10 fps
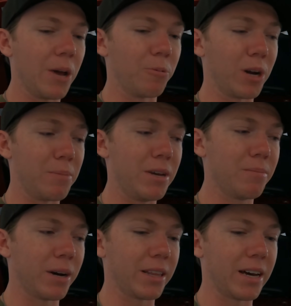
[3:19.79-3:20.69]
And what I
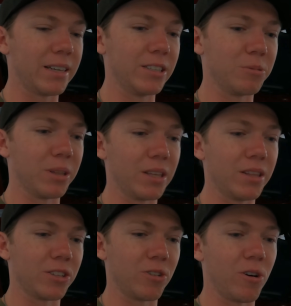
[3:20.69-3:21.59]
mean by that is
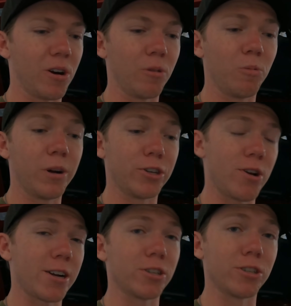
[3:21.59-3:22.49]
within this car, when
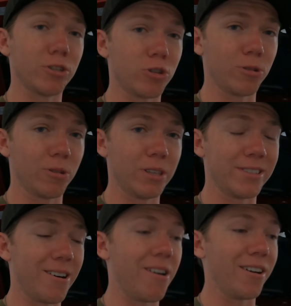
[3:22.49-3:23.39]
traction control
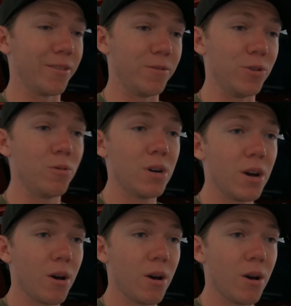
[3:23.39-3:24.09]
is on, if you